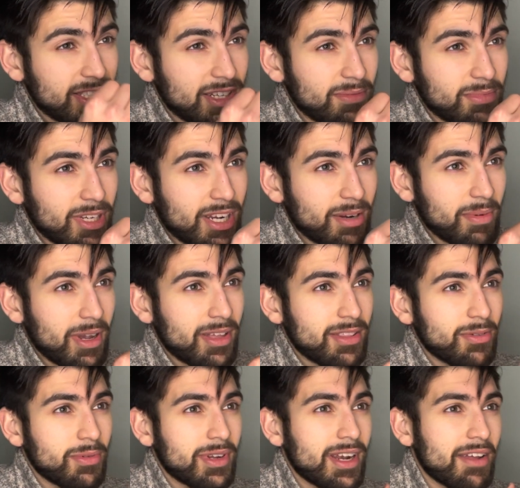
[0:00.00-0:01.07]
I'm talking about?
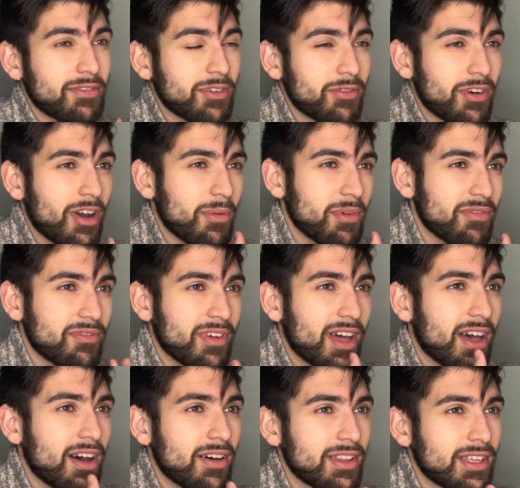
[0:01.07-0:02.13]
The one after Rome, it
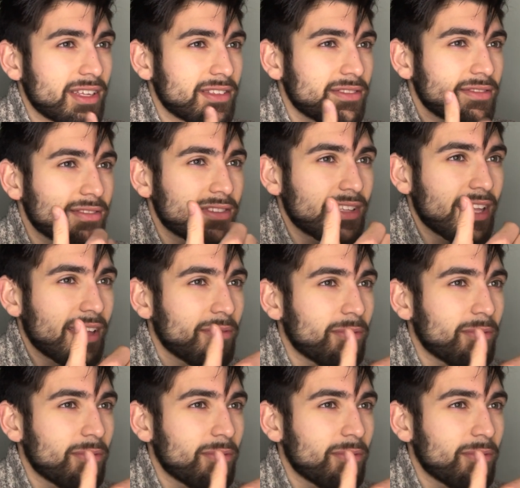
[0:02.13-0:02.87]
fell, and then that